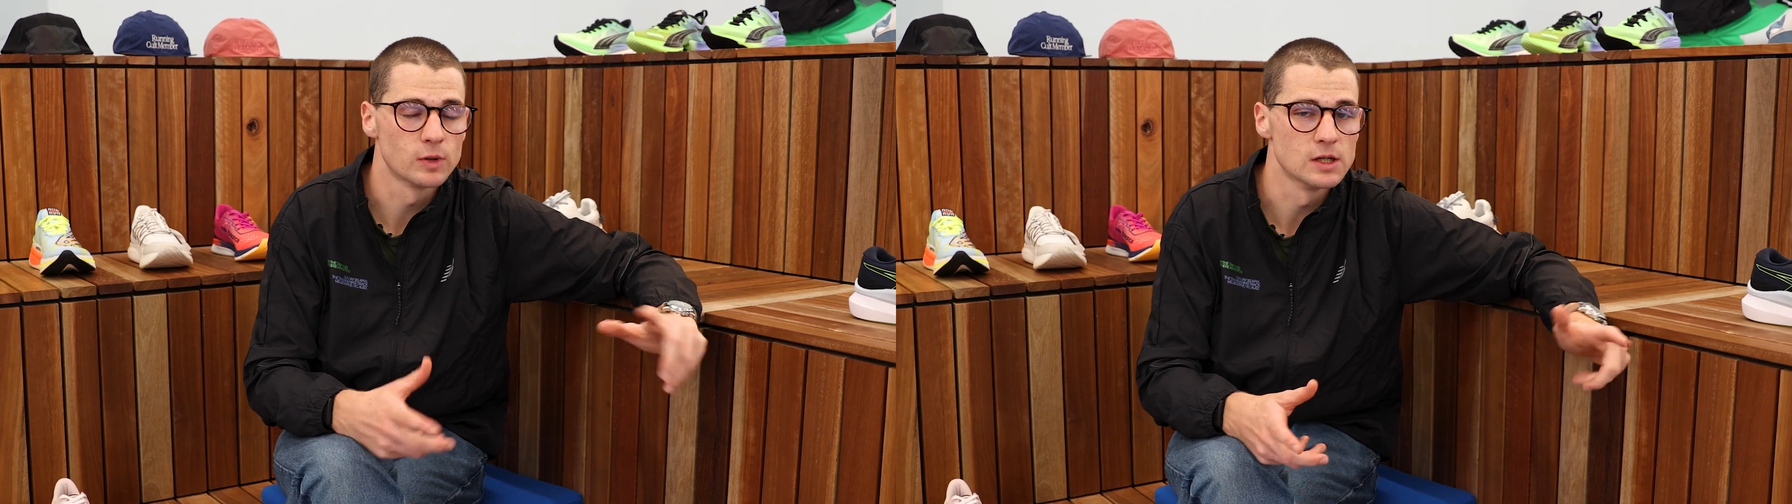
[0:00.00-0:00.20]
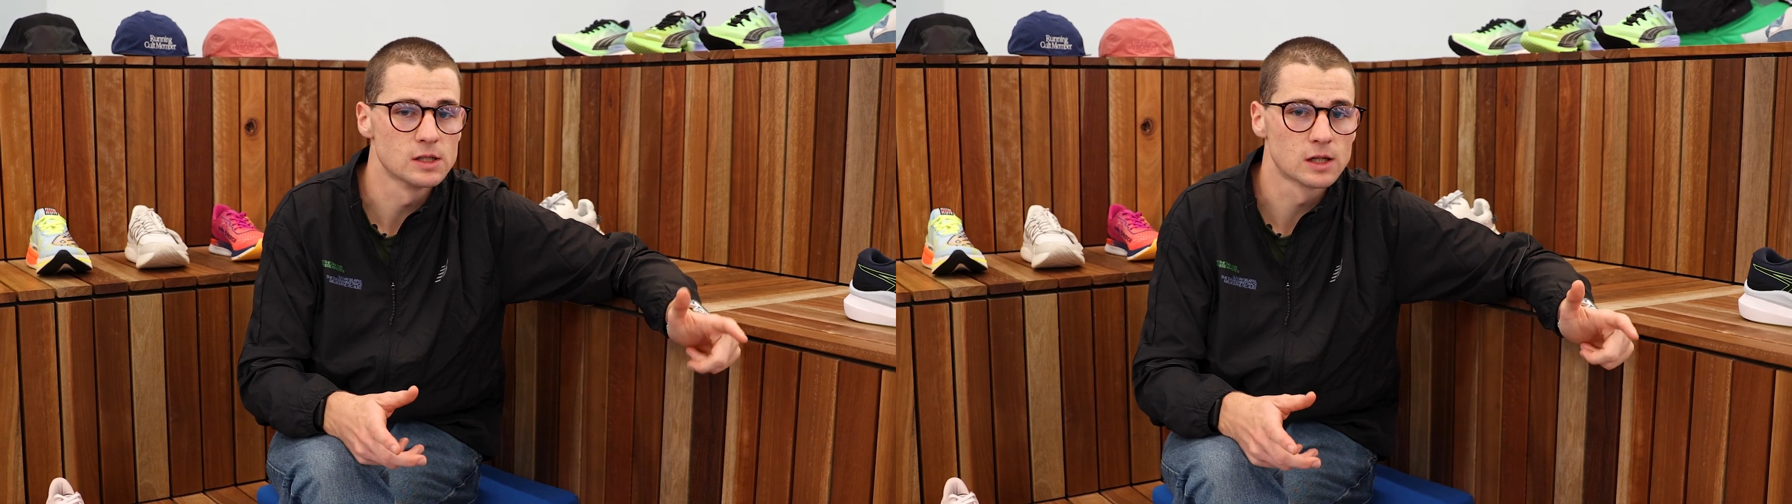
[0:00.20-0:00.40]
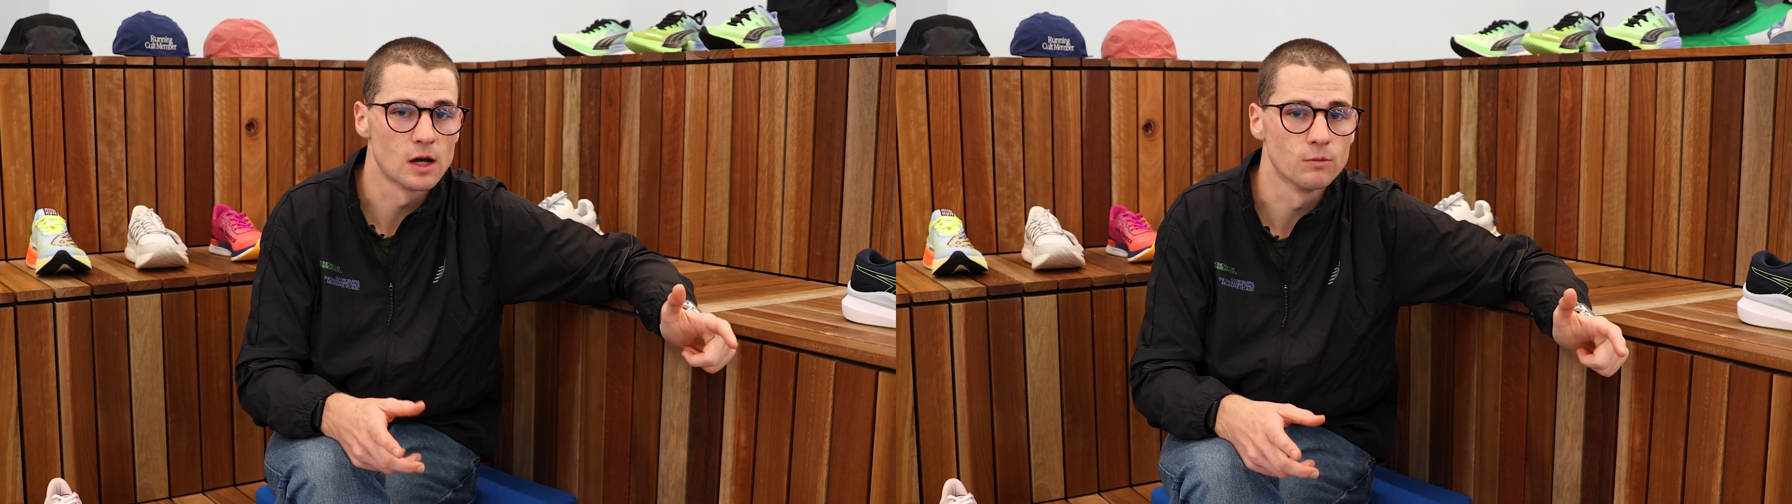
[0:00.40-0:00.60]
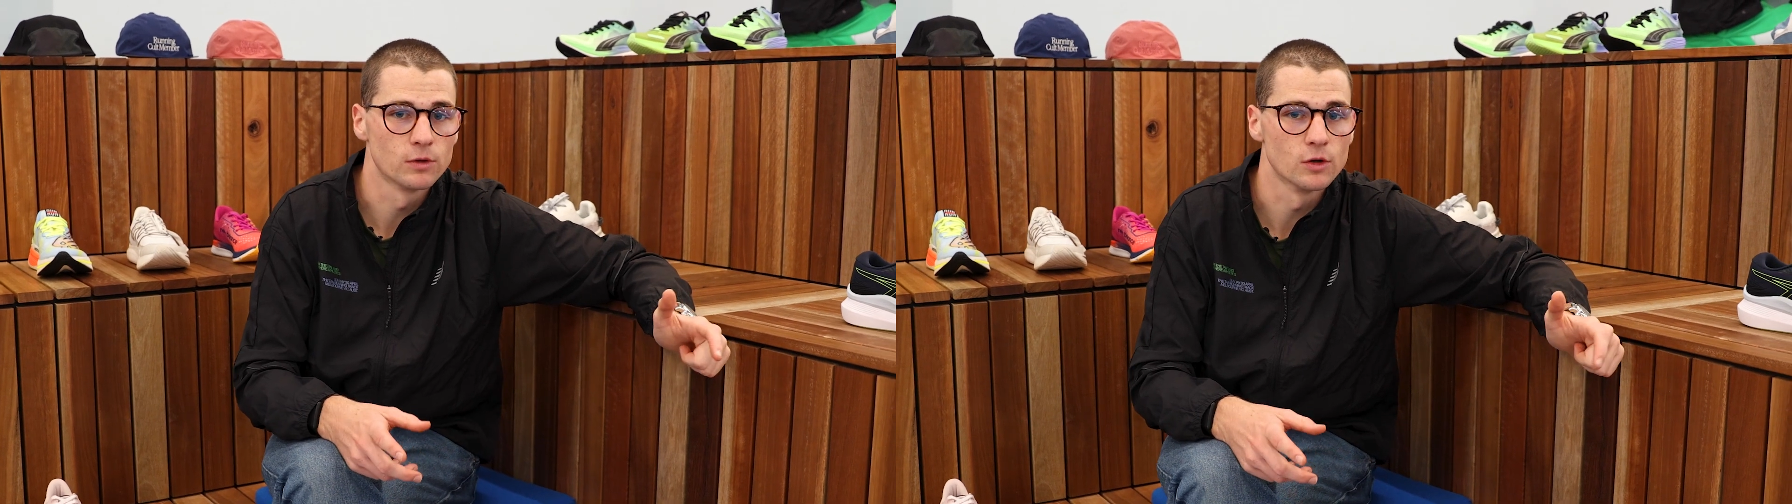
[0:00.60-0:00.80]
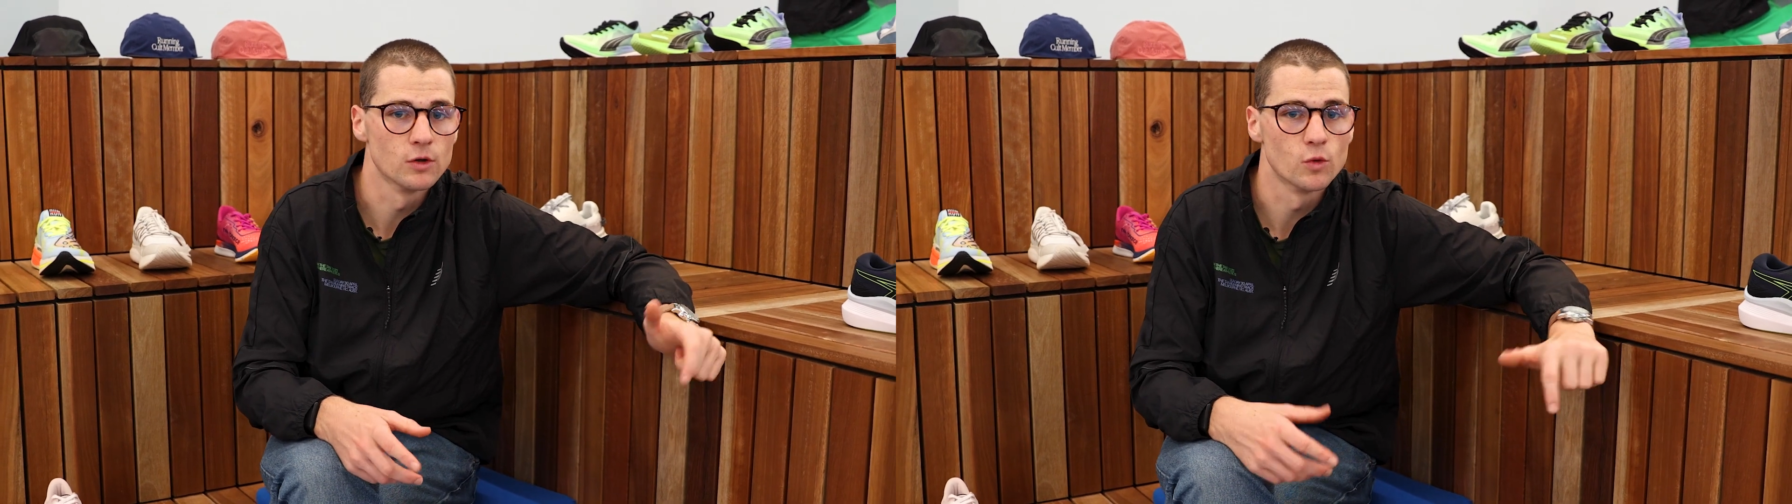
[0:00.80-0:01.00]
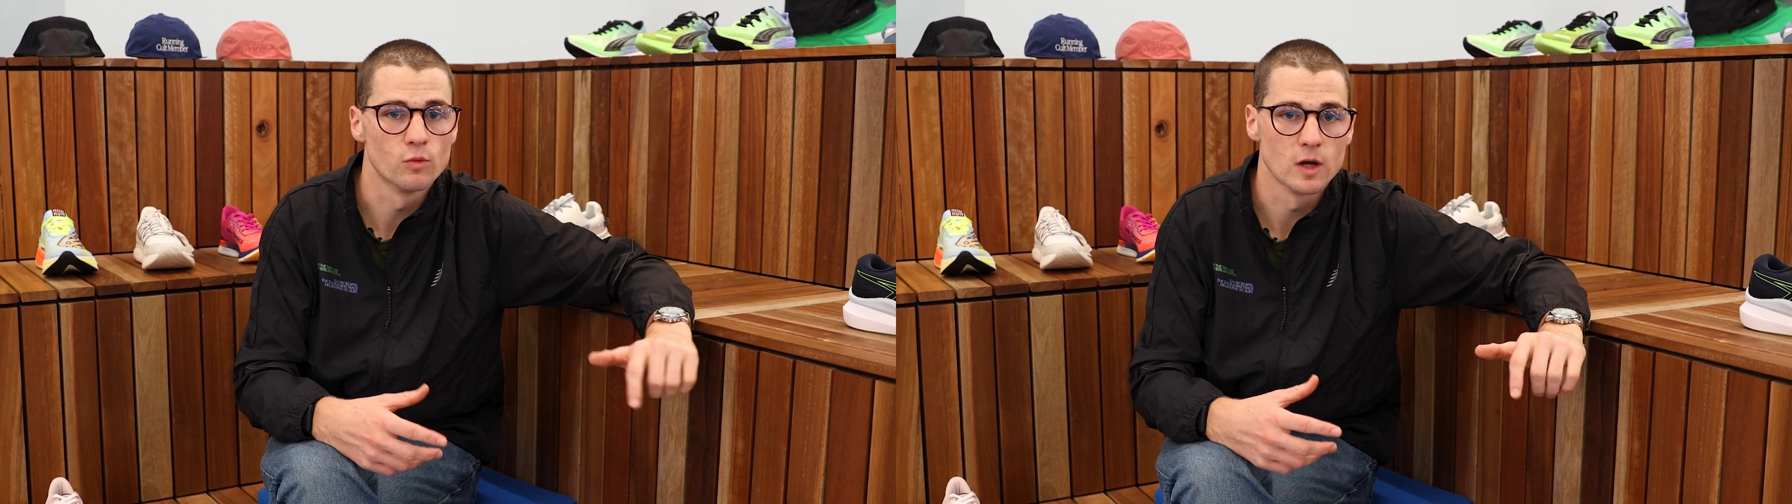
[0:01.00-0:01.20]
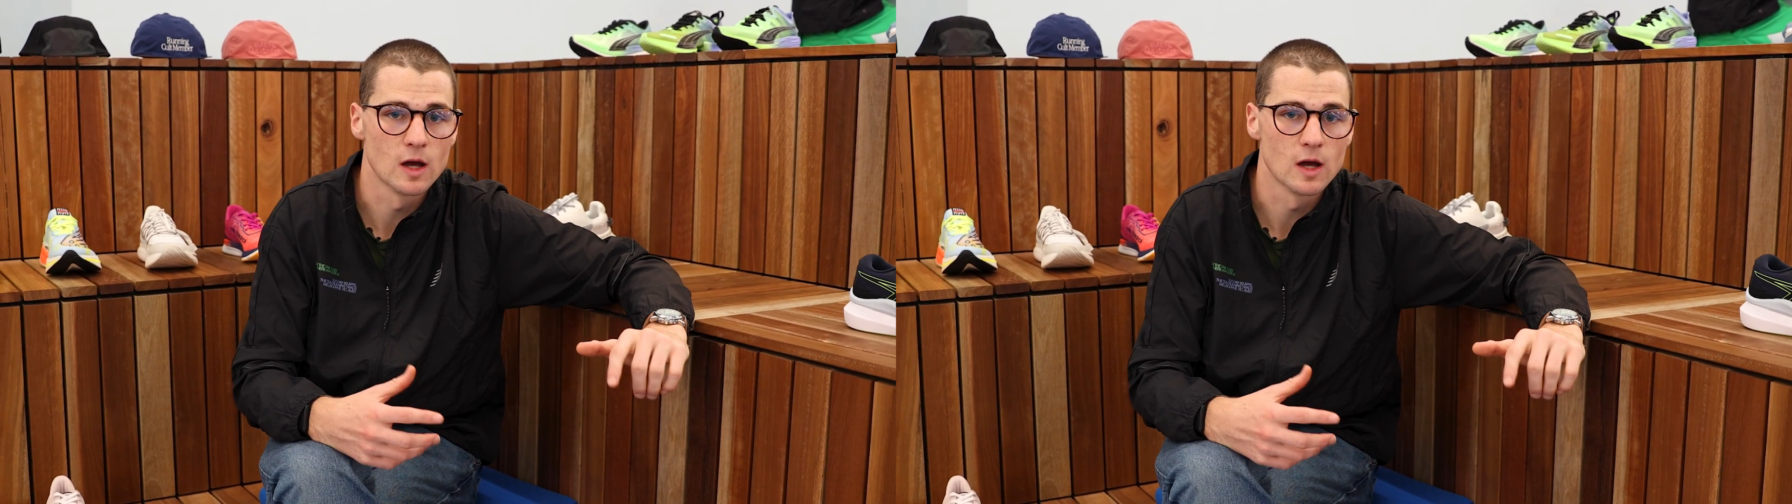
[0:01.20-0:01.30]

please come through and we'll be